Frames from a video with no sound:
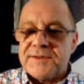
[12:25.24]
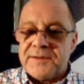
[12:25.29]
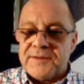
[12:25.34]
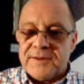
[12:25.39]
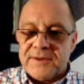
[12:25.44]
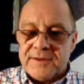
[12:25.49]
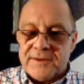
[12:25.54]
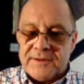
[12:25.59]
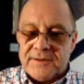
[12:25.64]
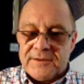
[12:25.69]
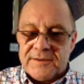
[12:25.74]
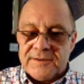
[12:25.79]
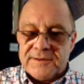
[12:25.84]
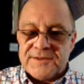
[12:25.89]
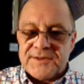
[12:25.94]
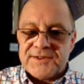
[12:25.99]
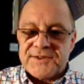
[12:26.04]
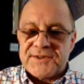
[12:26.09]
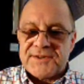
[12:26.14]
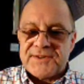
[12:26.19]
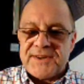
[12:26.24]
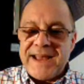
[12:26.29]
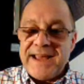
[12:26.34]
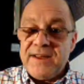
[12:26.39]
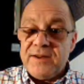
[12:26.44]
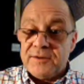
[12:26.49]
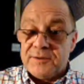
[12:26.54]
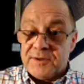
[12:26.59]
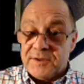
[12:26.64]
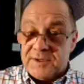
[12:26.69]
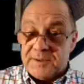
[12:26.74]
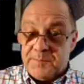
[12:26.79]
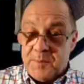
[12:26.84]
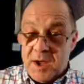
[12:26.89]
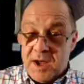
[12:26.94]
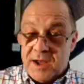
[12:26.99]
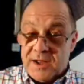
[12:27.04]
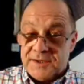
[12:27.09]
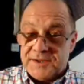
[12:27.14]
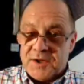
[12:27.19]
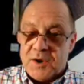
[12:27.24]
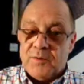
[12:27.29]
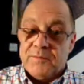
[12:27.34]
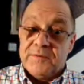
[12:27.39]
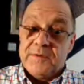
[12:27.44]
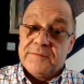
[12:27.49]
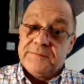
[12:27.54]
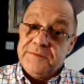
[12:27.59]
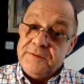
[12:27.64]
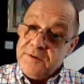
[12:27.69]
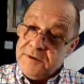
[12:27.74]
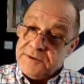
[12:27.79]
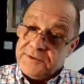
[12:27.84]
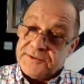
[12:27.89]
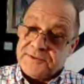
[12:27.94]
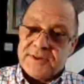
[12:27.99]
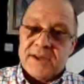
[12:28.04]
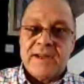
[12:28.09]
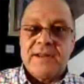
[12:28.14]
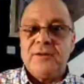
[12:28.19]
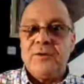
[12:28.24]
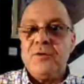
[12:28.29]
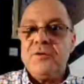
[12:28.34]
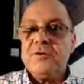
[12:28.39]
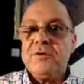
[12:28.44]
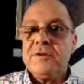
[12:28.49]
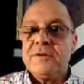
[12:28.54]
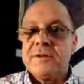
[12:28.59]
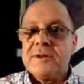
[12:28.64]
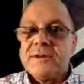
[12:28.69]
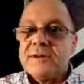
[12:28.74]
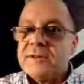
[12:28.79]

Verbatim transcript: to the second part of the first dialogue.